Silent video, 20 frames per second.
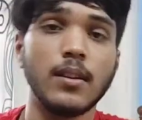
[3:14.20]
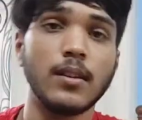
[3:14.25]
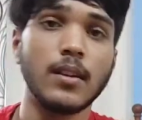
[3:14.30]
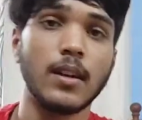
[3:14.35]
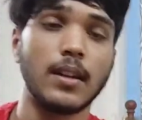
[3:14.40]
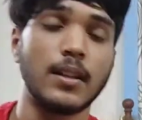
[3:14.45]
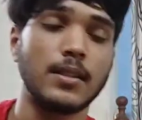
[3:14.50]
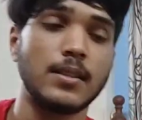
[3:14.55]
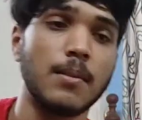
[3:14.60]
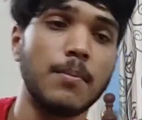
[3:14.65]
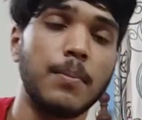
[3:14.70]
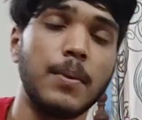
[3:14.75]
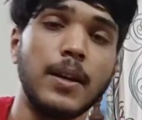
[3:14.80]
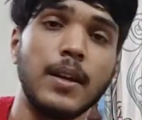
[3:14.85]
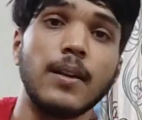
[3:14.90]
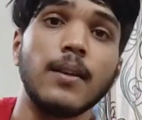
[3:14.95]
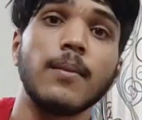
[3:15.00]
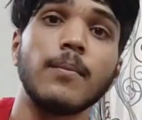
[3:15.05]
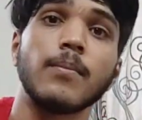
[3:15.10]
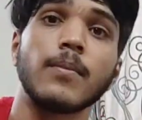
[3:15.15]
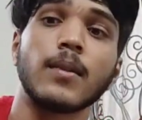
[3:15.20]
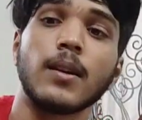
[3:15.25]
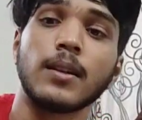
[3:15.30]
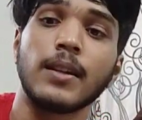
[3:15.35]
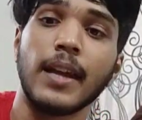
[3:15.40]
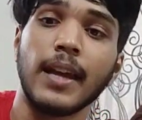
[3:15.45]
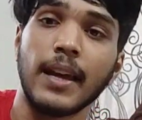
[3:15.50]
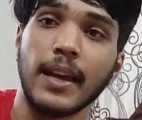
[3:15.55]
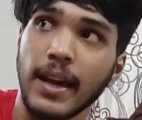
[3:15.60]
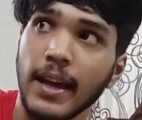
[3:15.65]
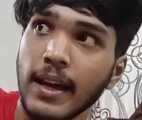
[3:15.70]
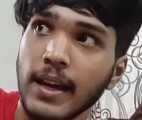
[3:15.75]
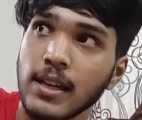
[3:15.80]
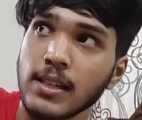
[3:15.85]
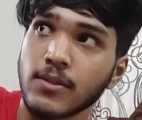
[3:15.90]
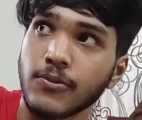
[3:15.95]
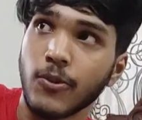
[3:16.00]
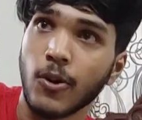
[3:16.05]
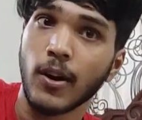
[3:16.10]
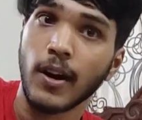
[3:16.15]
you're going to simply take A
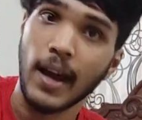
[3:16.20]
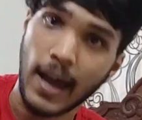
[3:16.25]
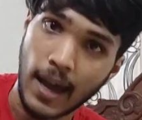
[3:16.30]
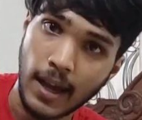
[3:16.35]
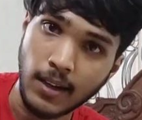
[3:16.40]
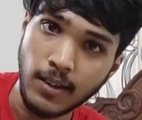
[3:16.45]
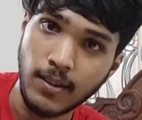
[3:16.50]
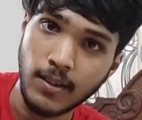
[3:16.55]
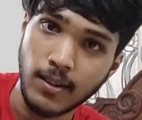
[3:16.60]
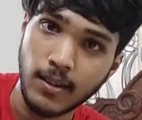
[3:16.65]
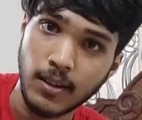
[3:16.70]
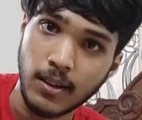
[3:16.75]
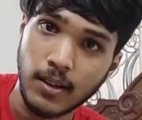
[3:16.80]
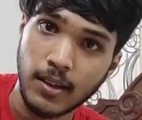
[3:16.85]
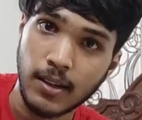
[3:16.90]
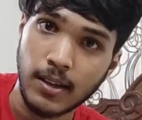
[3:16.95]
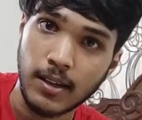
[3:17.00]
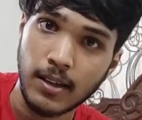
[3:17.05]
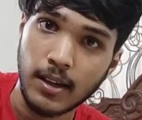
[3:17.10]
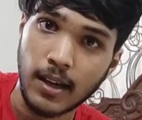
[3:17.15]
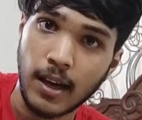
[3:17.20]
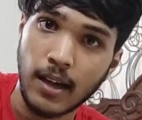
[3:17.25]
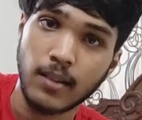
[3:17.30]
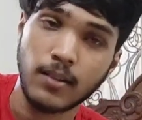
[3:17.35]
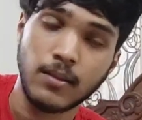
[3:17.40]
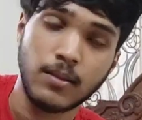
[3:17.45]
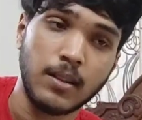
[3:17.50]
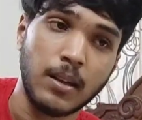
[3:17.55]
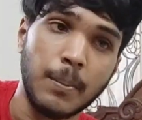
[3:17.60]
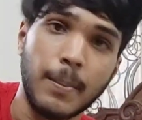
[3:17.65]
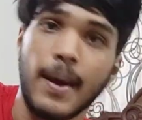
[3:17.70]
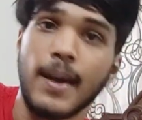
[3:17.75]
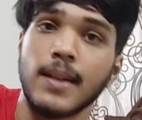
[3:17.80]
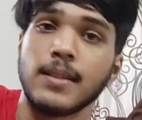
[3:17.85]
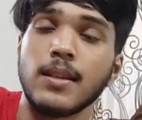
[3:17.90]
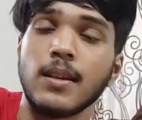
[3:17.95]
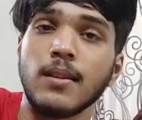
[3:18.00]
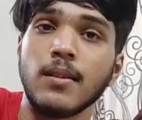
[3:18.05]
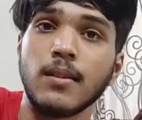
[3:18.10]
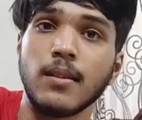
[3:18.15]
is for ant and
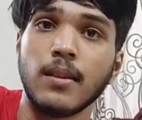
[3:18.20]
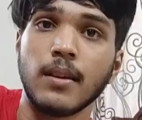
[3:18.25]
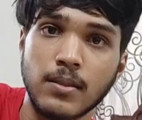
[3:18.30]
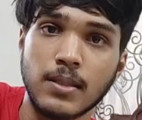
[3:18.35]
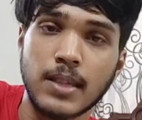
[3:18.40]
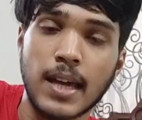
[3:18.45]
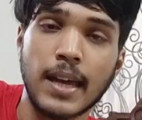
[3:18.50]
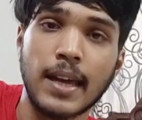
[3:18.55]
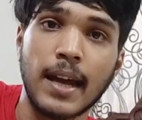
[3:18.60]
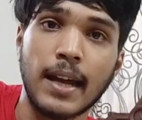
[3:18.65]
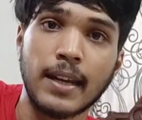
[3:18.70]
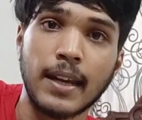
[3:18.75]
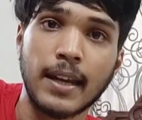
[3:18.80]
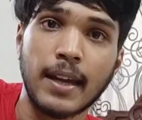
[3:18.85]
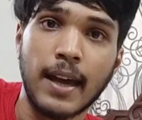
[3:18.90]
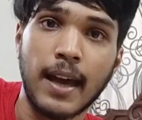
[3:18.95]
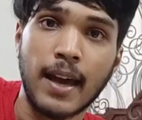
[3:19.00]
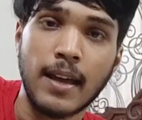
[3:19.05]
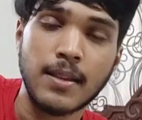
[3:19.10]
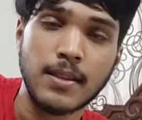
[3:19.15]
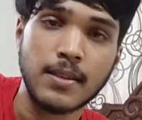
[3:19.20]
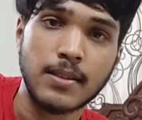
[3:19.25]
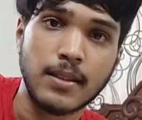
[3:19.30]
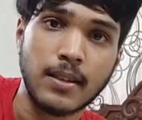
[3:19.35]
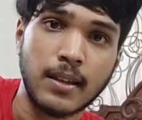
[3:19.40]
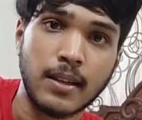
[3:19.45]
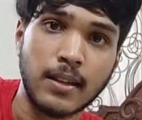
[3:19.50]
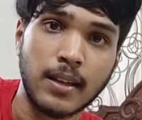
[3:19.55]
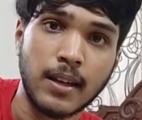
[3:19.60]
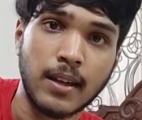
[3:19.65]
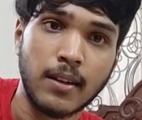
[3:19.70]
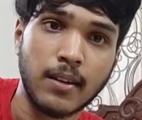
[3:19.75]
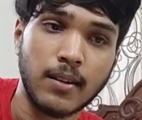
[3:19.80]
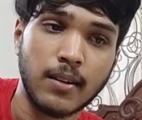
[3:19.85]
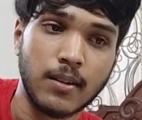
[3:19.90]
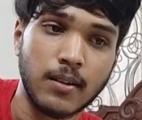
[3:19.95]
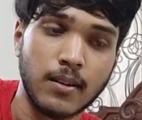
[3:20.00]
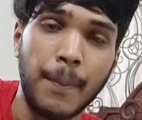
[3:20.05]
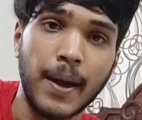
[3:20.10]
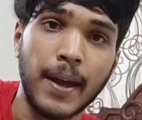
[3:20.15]
imagine gigantic ants eating
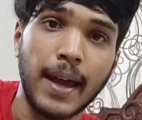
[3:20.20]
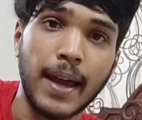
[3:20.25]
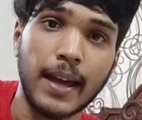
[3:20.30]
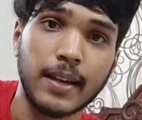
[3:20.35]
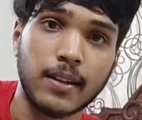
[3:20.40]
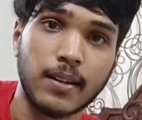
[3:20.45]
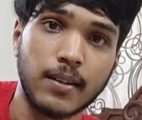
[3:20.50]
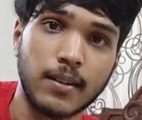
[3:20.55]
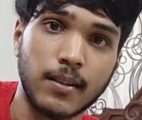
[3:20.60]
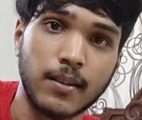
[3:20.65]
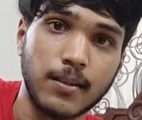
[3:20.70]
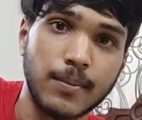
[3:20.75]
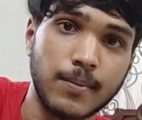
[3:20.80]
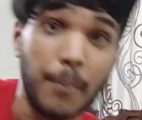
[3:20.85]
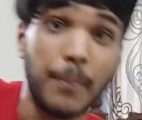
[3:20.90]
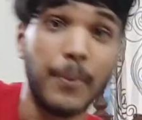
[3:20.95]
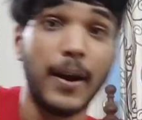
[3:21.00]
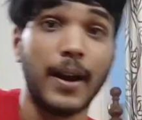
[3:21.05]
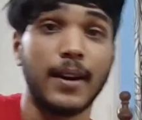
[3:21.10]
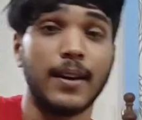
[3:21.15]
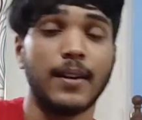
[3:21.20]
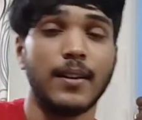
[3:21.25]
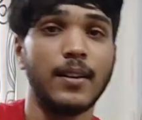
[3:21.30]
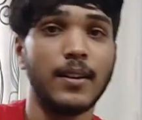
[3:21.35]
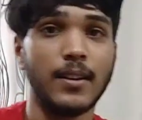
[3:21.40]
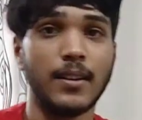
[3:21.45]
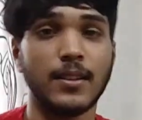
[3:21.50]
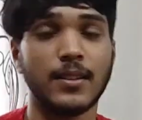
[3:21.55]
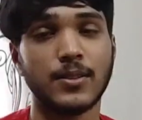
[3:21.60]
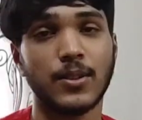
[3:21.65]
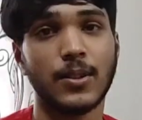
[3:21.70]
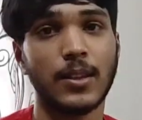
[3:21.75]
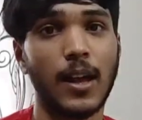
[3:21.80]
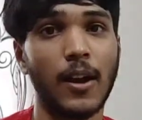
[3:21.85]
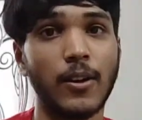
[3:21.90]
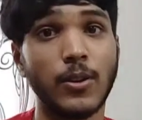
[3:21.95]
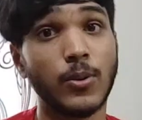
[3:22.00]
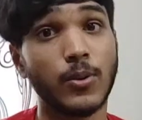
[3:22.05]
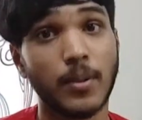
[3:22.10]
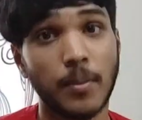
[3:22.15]
a baguette, a bread. So now
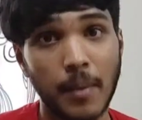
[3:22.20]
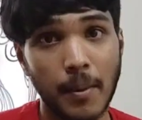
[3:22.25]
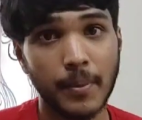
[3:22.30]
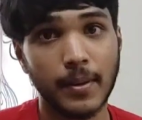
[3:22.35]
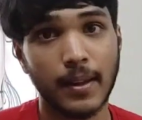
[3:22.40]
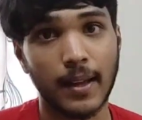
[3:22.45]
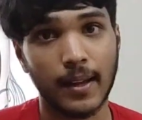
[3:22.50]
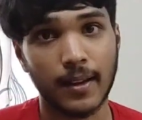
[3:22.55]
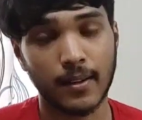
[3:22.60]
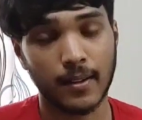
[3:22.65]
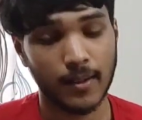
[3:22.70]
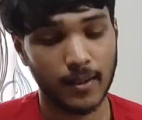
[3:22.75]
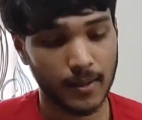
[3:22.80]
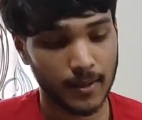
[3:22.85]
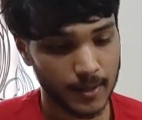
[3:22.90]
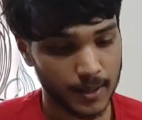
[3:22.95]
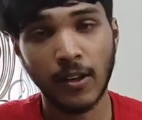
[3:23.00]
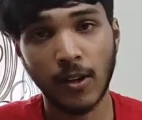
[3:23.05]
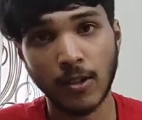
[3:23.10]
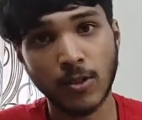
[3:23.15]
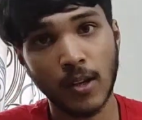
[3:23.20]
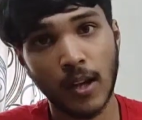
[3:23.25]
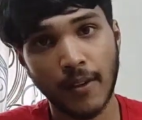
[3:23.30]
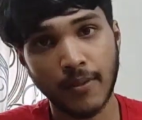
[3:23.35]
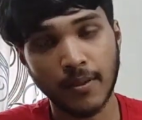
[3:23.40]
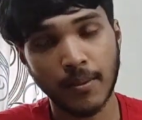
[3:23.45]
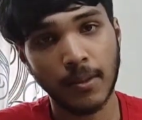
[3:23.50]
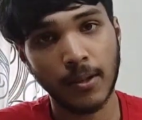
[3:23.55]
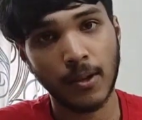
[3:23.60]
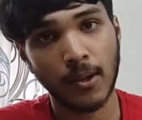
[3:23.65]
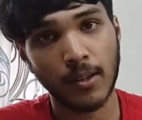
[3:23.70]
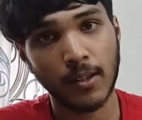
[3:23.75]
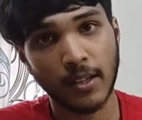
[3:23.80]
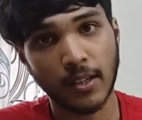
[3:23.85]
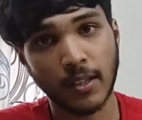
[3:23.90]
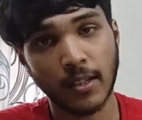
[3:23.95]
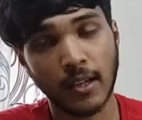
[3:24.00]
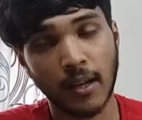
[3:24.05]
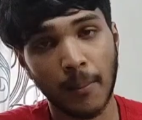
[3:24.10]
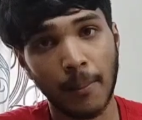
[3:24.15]
you remember that. We also have something called the
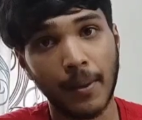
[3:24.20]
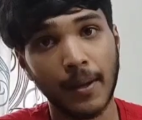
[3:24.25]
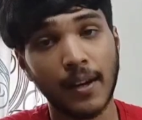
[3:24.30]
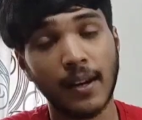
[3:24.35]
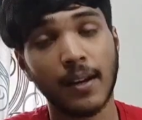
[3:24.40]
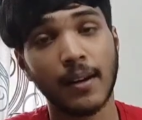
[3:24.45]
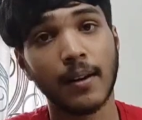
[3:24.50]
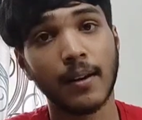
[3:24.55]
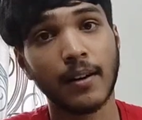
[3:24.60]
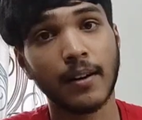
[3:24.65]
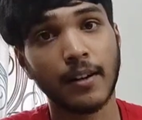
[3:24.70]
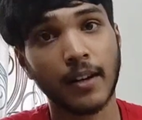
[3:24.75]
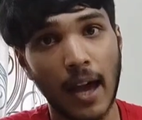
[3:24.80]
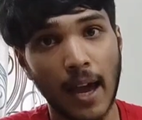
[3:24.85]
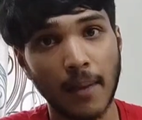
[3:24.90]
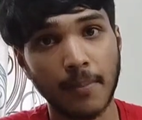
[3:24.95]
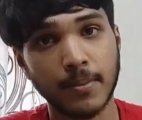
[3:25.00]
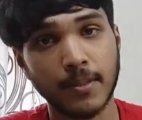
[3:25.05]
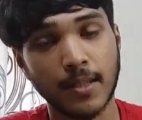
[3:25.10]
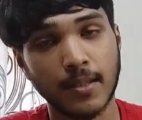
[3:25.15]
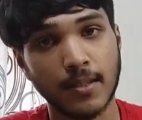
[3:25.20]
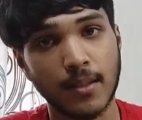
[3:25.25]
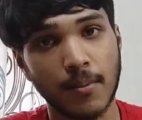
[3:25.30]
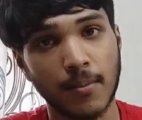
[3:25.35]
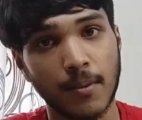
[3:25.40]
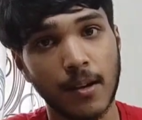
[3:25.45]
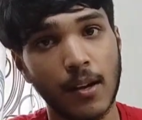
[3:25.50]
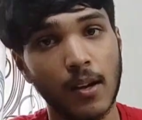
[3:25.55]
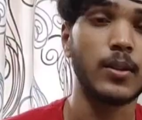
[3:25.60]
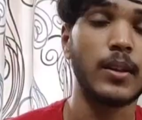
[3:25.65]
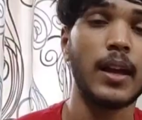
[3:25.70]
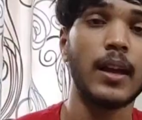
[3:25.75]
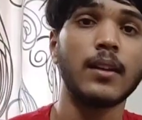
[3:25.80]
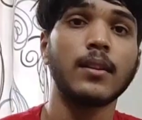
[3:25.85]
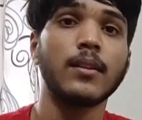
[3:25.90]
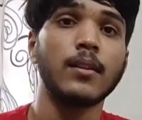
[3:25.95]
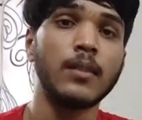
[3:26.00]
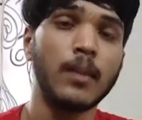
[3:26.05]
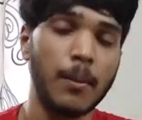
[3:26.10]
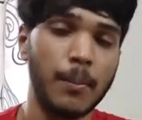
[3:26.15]
number rhyme system. You
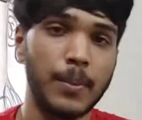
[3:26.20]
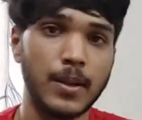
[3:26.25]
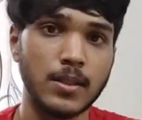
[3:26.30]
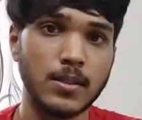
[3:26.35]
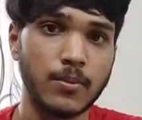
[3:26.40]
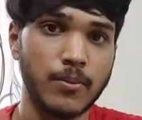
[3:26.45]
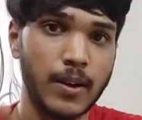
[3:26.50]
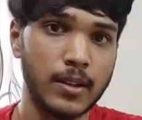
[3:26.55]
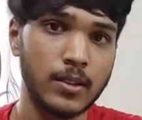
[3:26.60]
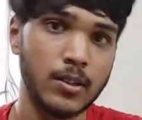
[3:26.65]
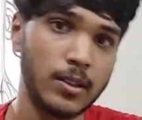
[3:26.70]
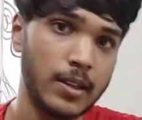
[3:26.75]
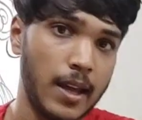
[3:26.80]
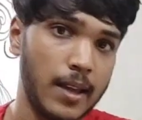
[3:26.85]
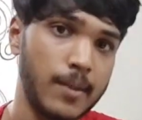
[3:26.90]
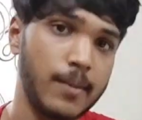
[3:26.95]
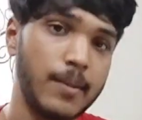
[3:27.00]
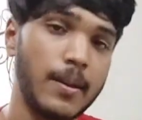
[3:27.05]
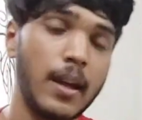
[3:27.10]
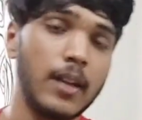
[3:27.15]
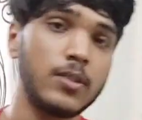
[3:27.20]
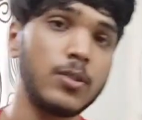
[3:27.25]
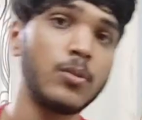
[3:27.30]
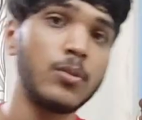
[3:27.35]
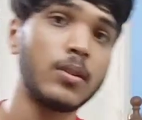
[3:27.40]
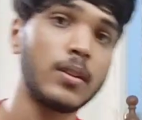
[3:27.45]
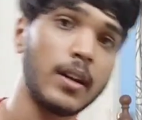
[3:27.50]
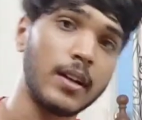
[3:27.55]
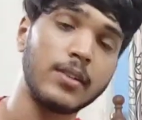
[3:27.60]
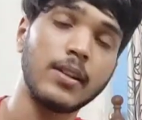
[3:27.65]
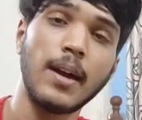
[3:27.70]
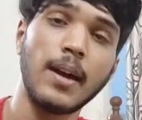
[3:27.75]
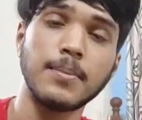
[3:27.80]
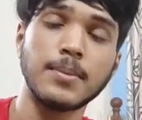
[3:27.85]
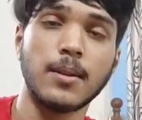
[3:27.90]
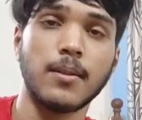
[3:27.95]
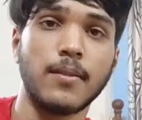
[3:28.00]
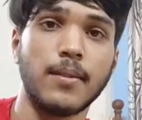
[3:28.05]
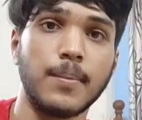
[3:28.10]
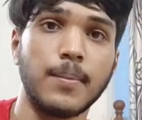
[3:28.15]
take numbers 1 to 10 and you create rhymes
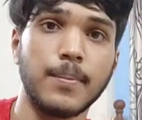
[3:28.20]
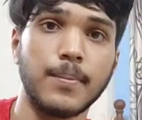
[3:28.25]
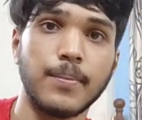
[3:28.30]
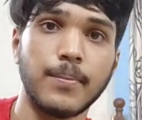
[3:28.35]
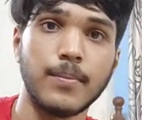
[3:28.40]
out of them.